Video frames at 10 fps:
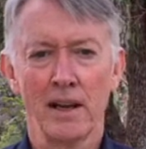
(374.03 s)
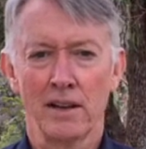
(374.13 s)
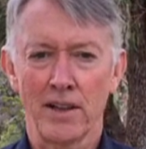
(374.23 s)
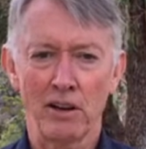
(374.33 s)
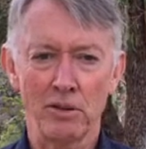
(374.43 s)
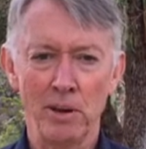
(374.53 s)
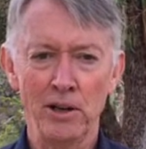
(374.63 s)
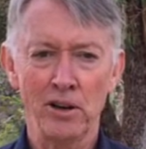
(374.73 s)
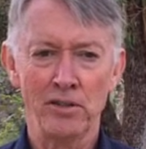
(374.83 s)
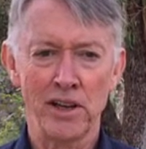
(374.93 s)
They'll
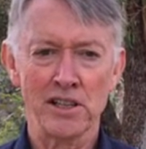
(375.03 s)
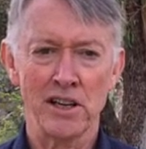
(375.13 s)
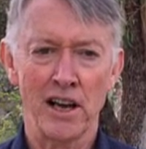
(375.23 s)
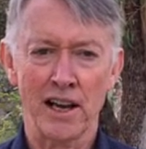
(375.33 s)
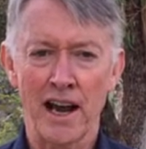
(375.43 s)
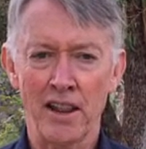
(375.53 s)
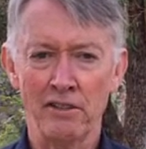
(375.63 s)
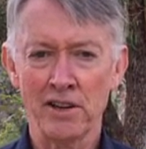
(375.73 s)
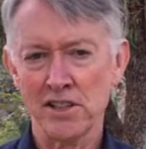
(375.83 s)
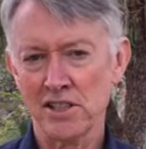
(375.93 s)
depend on things like
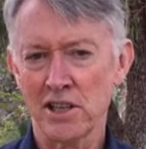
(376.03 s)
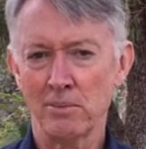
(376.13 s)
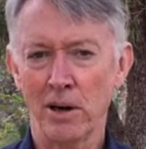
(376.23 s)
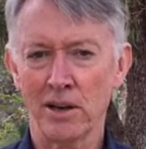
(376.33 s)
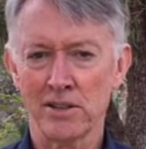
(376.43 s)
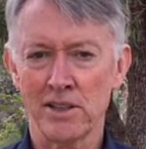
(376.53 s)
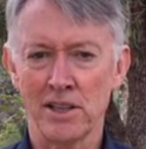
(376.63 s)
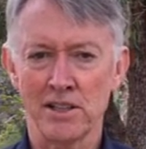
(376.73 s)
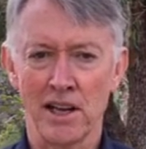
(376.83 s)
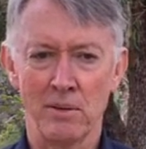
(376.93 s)
other existing
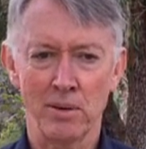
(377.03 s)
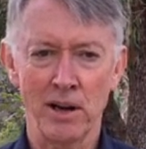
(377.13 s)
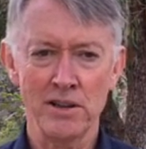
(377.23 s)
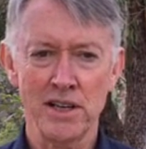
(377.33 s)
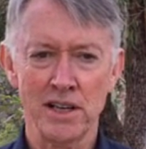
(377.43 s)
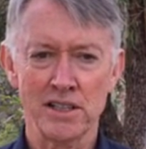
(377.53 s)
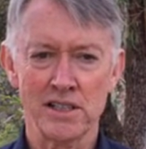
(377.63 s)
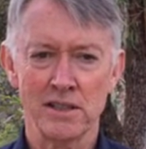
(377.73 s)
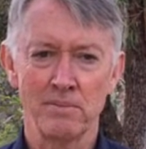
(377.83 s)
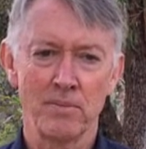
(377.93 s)
policies and
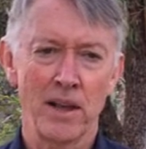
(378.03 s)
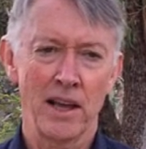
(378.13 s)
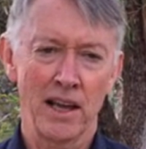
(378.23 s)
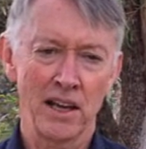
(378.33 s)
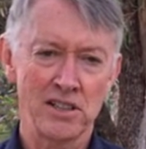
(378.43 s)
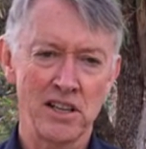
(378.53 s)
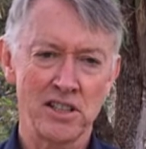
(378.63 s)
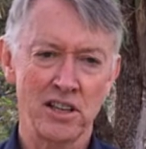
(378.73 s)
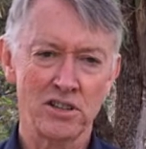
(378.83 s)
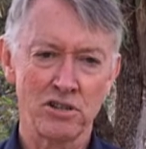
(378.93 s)
projects,
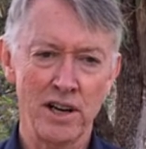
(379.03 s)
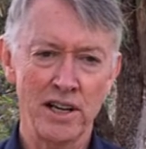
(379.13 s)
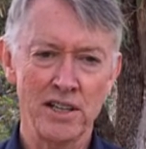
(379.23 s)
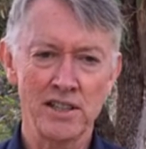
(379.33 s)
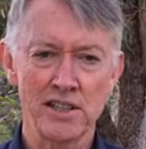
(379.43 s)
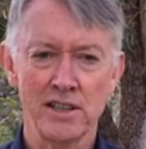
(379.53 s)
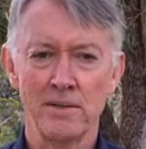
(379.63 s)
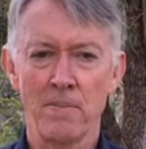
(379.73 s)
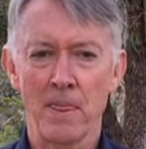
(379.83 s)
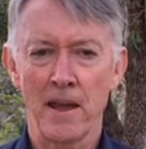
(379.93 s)
existing trends,
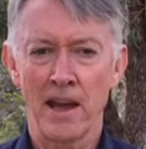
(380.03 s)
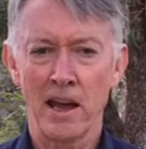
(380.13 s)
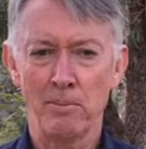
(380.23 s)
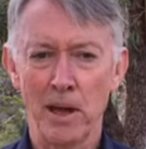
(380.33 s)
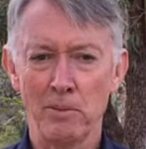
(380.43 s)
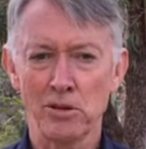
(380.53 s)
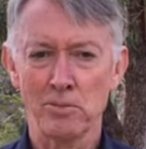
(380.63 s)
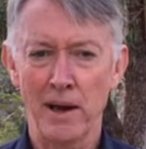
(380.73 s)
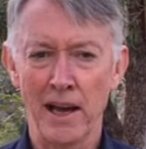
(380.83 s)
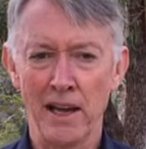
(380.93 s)
and people's
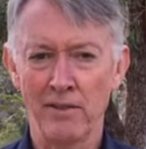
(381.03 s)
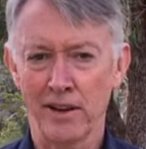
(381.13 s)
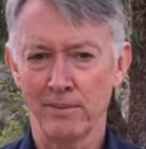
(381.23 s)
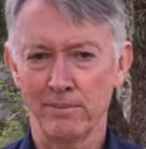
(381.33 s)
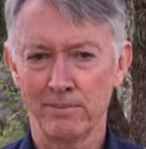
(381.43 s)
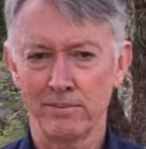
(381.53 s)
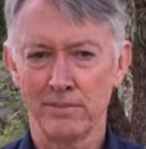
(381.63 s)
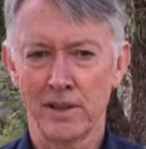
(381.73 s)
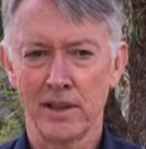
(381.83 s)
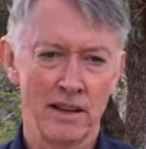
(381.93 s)
behaviour.
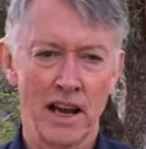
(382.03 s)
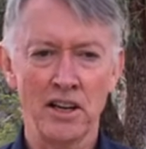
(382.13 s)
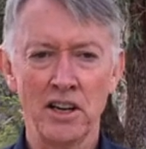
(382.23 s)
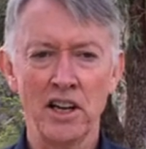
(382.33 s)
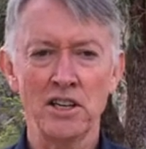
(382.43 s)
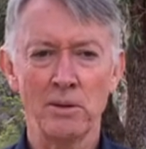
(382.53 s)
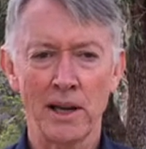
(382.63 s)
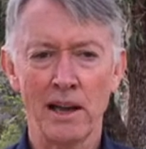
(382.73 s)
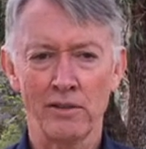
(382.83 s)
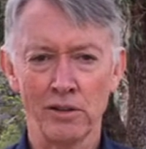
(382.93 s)
And you need to
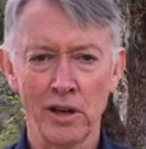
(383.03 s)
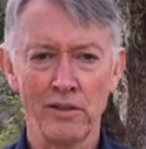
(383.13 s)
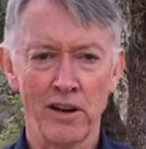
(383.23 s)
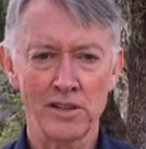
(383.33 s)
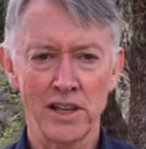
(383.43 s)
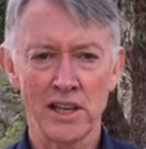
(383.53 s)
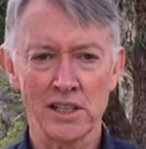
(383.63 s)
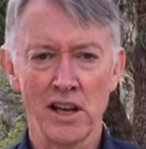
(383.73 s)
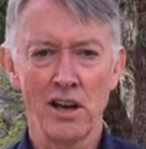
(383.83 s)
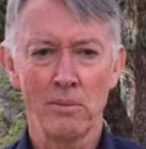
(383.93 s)
account for all of those things
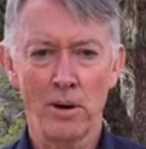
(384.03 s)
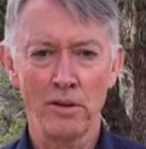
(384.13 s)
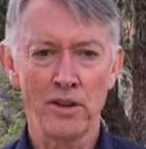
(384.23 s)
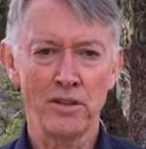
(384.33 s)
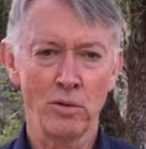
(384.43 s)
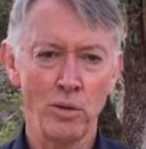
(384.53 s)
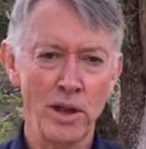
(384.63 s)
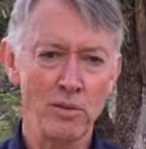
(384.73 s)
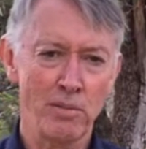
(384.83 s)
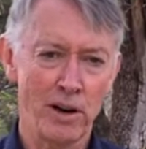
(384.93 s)
both in the
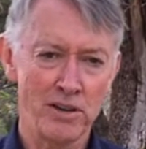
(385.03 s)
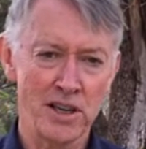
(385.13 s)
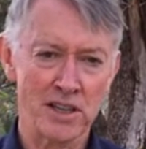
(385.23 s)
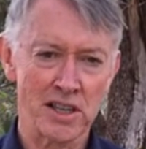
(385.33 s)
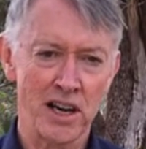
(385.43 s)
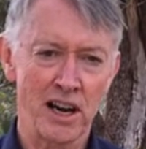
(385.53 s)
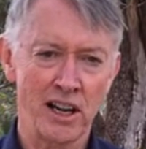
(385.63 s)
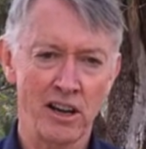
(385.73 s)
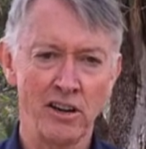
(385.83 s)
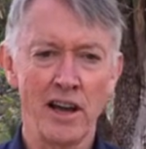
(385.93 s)
with project
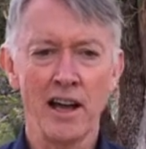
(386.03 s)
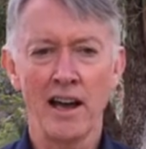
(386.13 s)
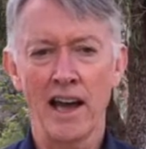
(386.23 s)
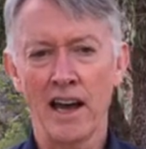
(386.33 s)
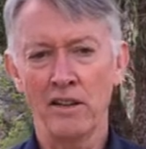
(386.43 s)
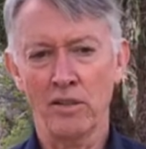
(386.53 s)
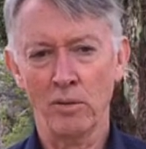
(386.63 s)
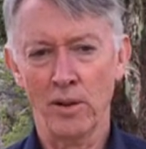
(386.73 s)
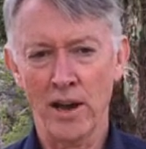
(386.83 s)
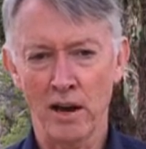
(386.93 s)
scenario and the
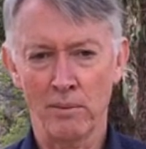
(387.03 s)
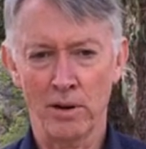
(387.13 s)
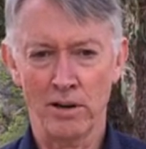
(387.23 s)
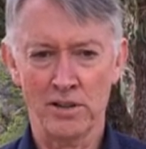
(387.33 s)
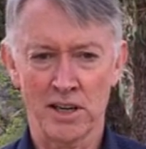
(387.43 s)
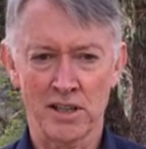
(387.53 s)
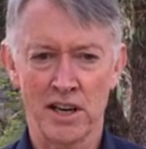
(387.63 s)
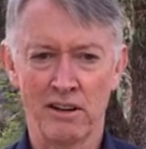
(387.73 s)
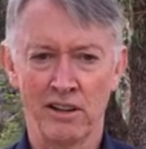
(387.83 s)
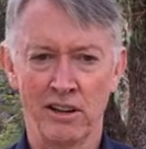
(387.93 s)
without project
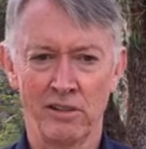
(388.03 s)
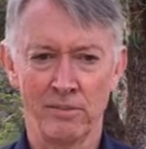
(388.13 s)
scenario.